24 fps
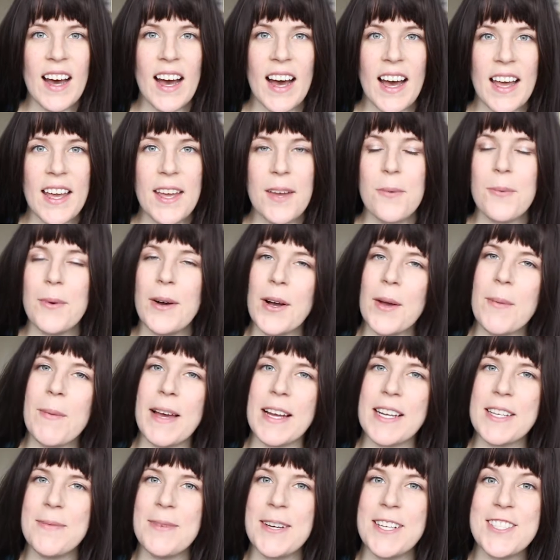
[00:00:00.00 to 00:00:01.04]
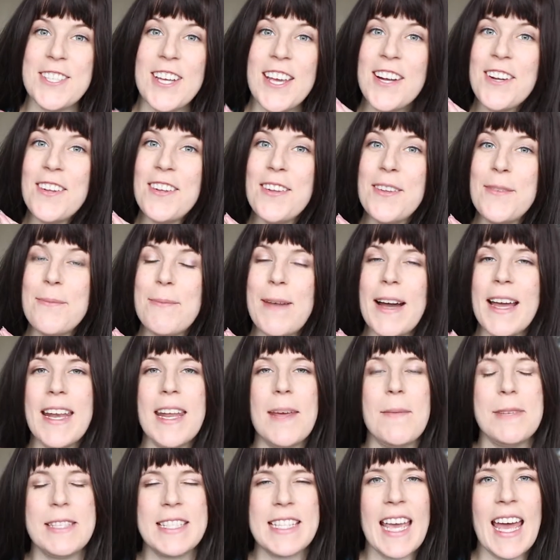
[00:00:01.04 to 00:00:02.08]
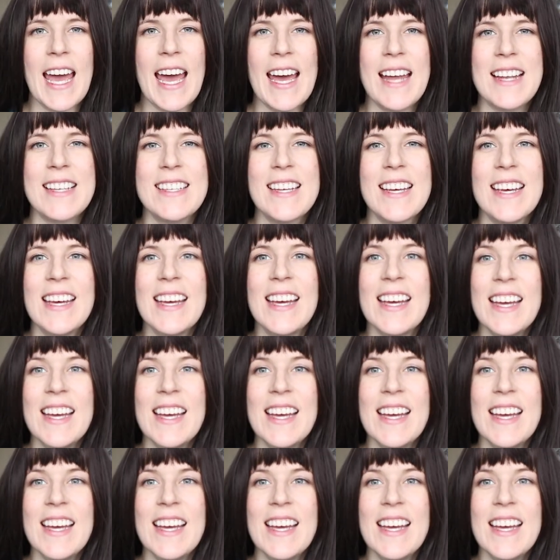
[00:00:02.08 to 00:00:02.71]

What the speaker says: Hi, welcome back to my channel. My name is Kat,